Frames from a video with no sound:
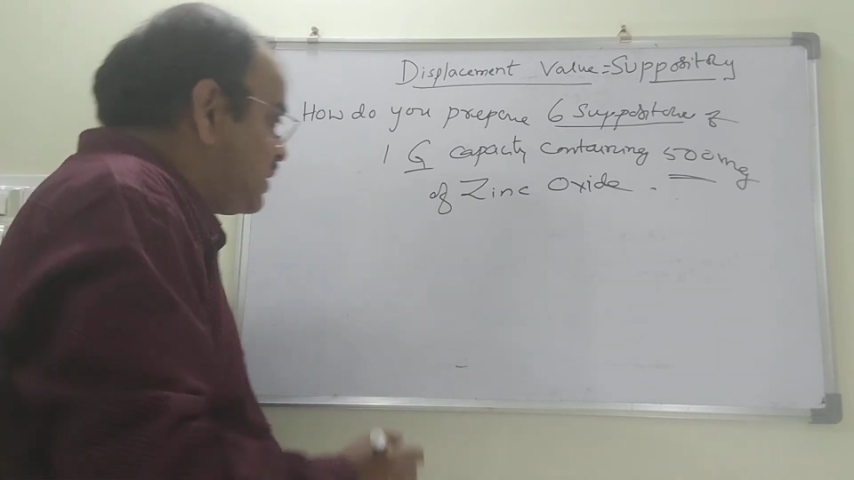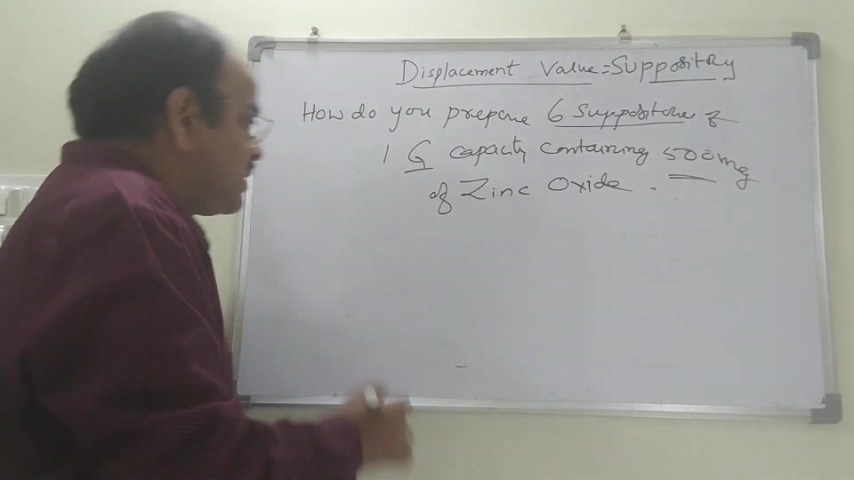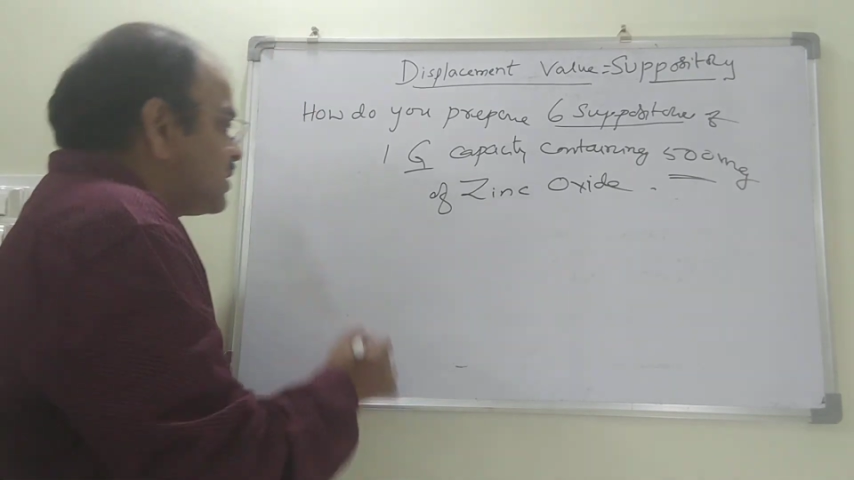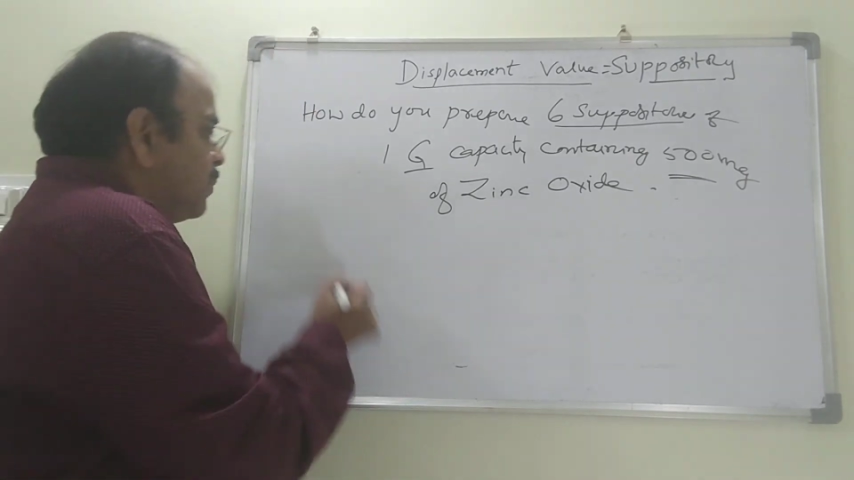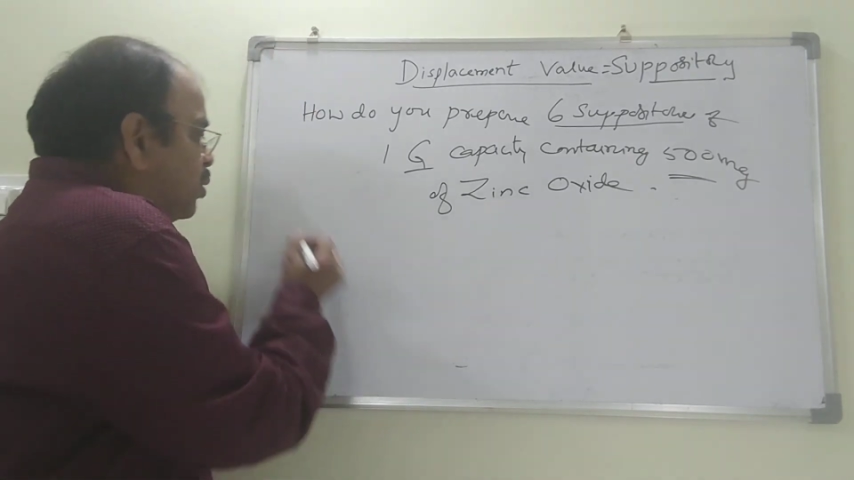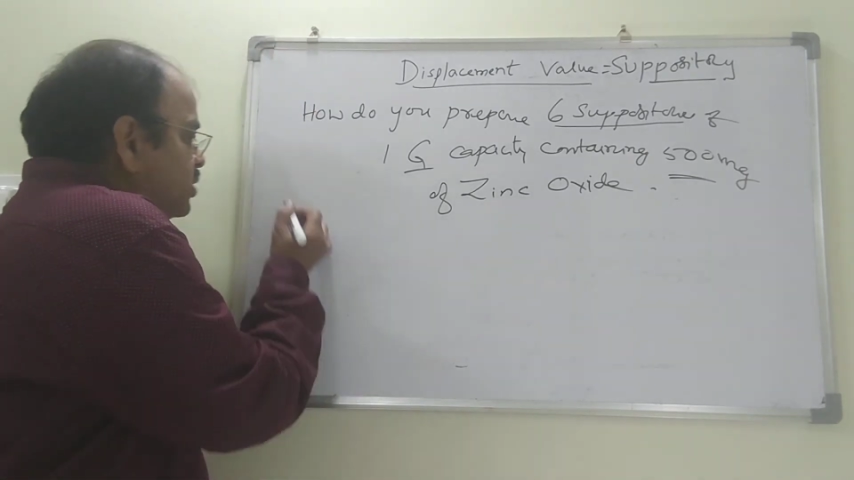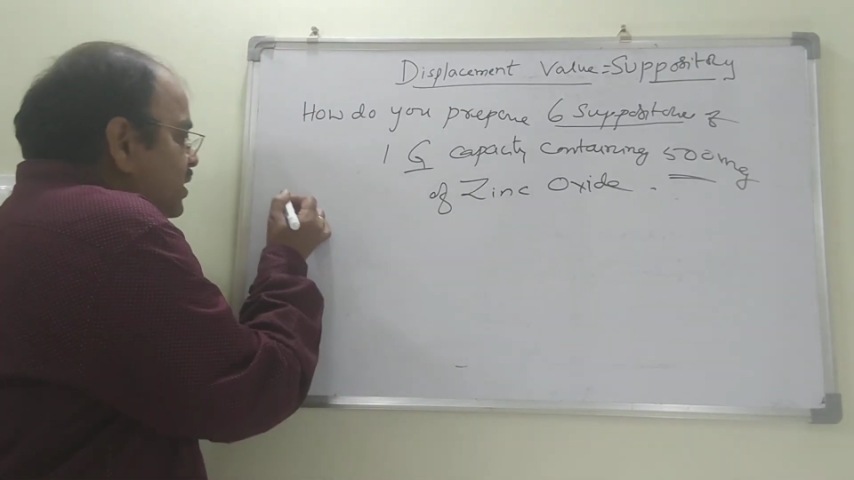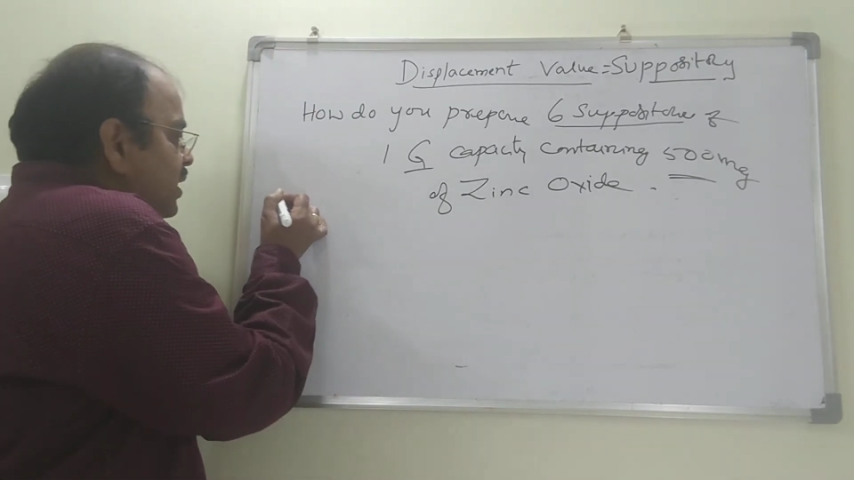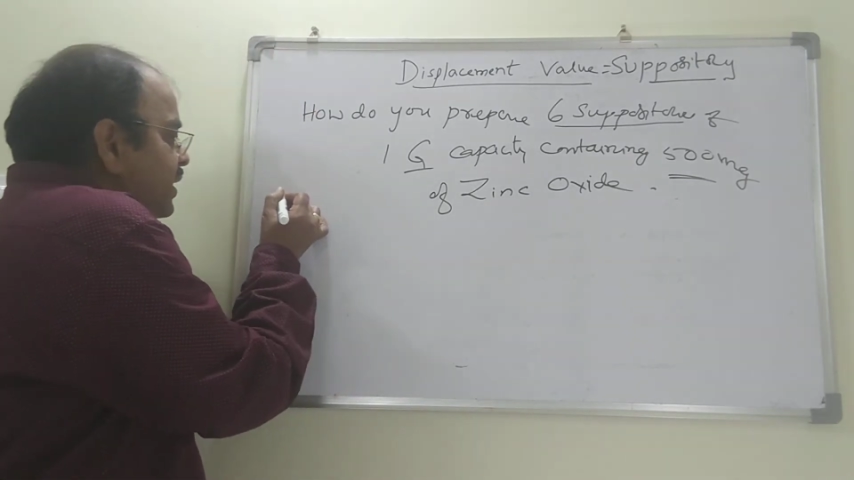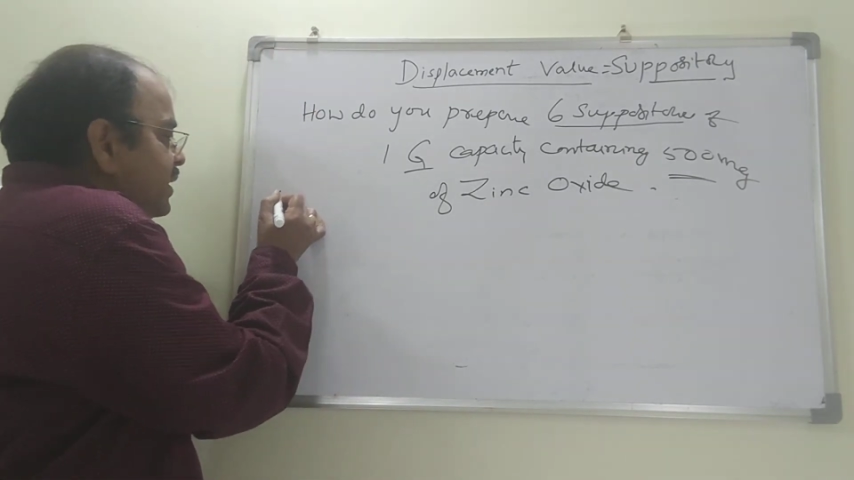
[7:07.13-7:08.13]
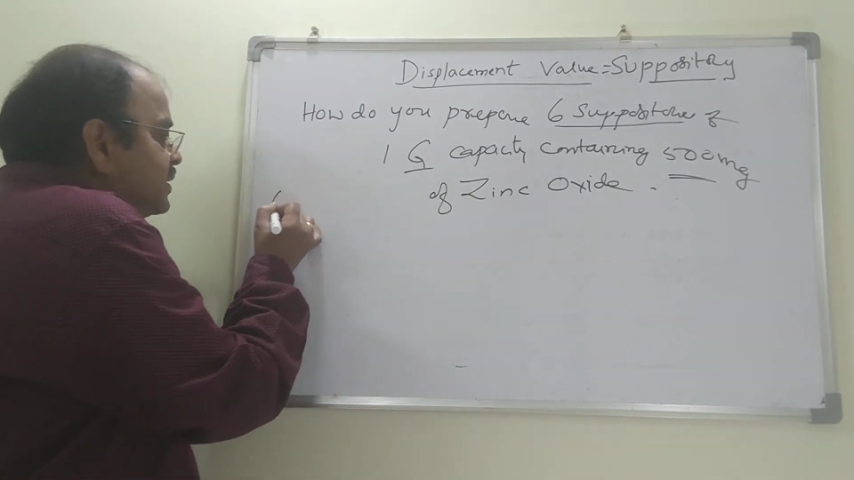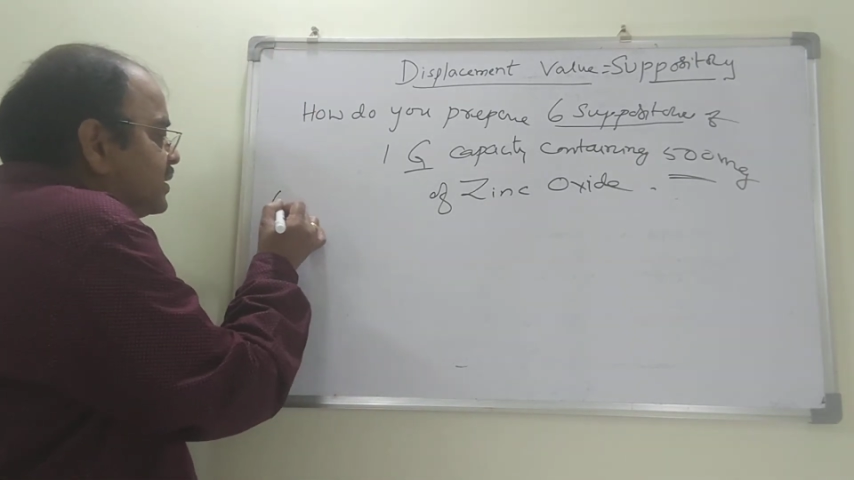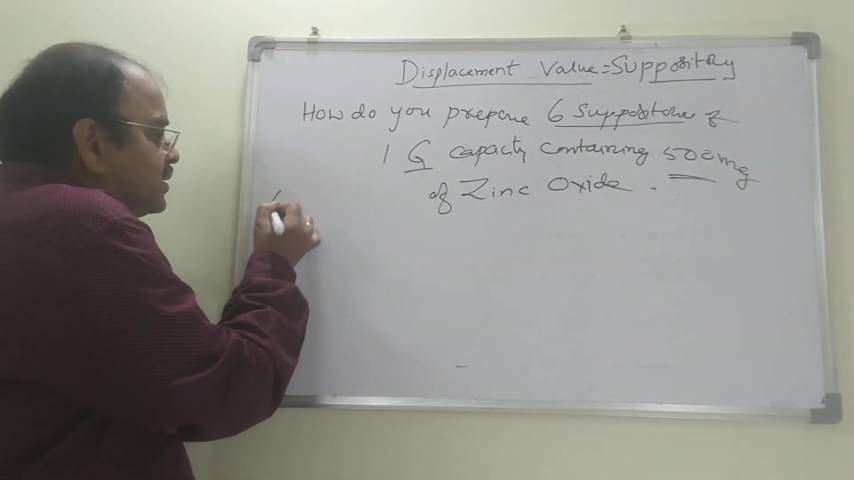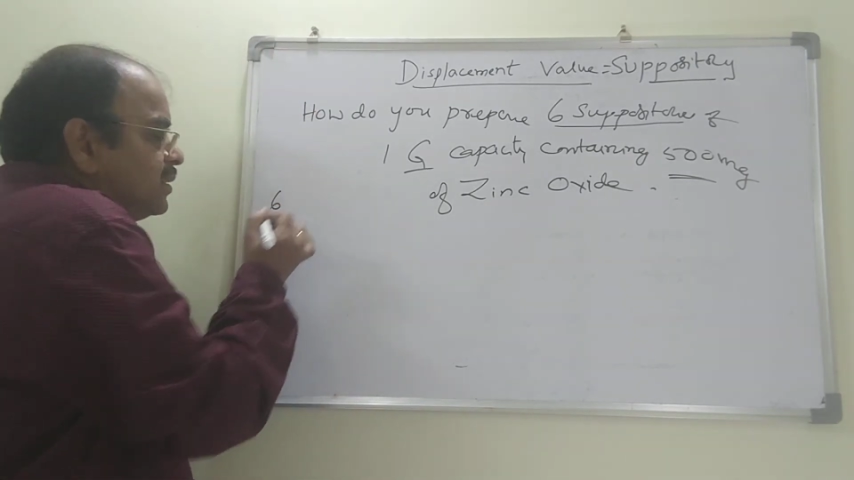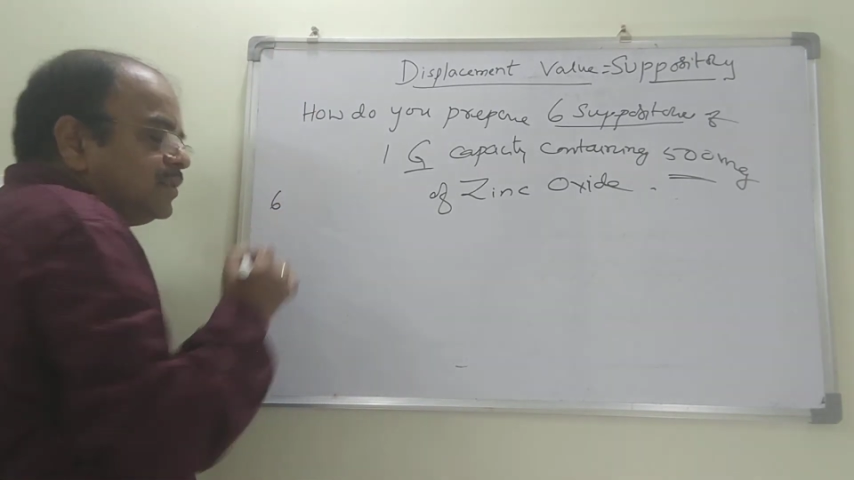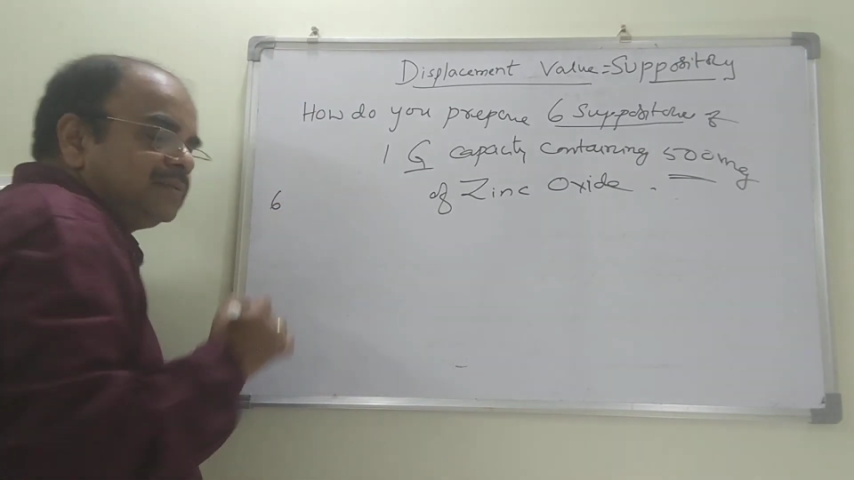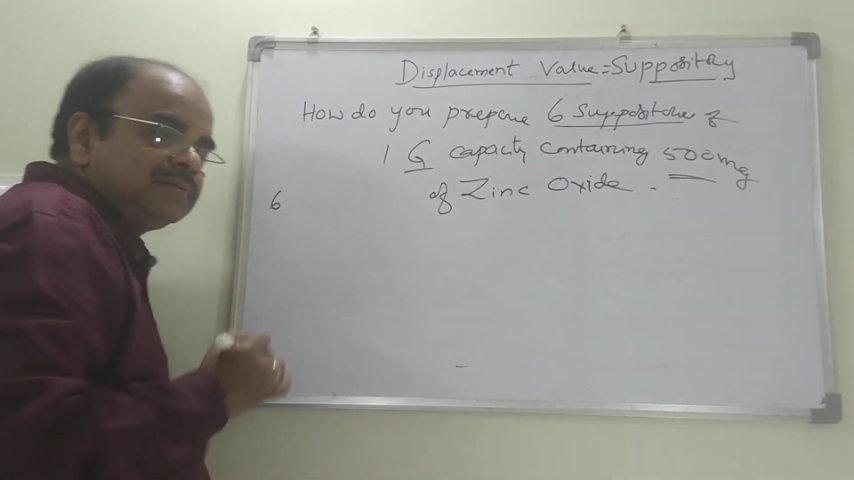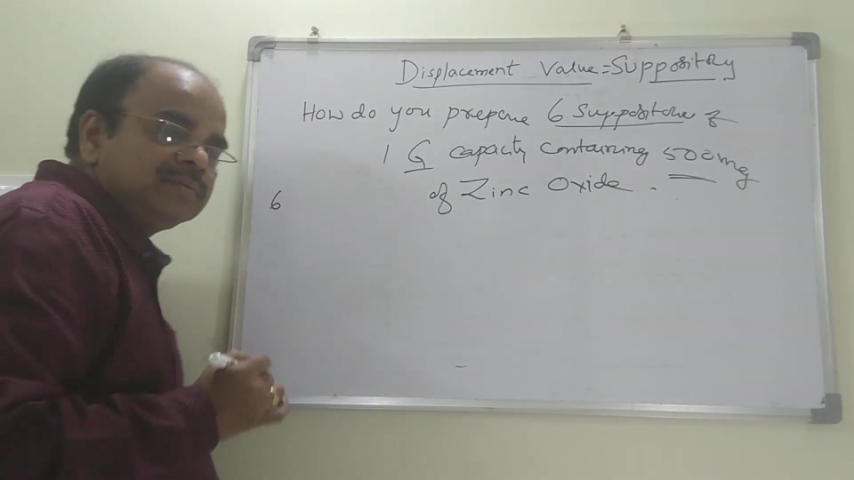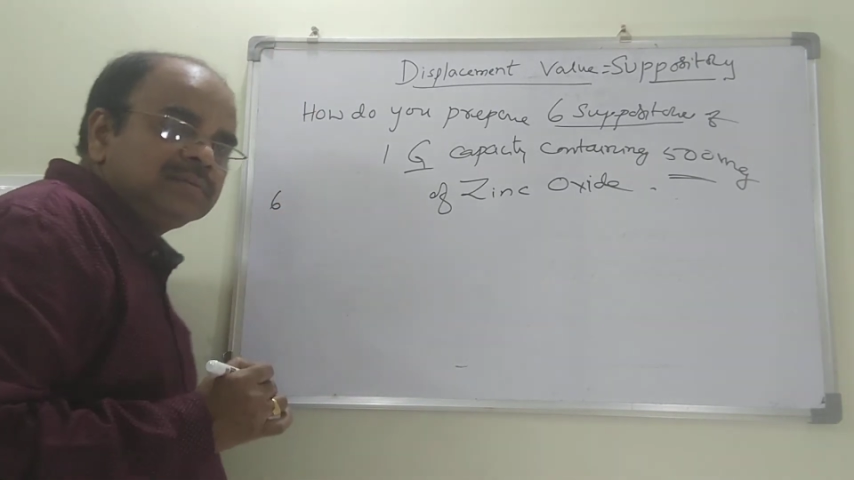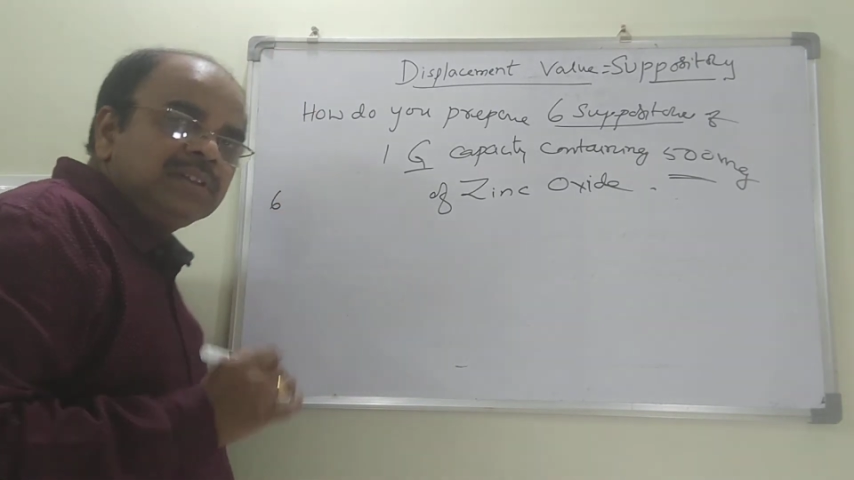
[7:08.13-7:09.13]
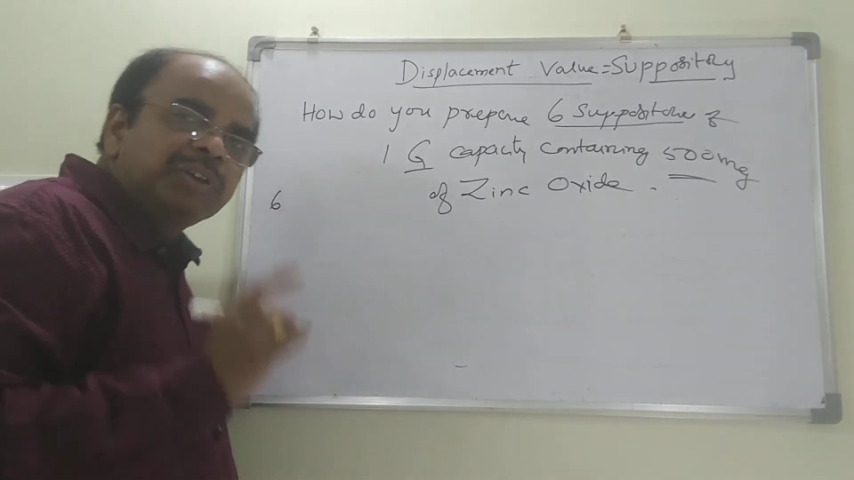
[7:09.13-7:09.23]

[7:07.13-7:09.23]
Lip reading: suppositories. You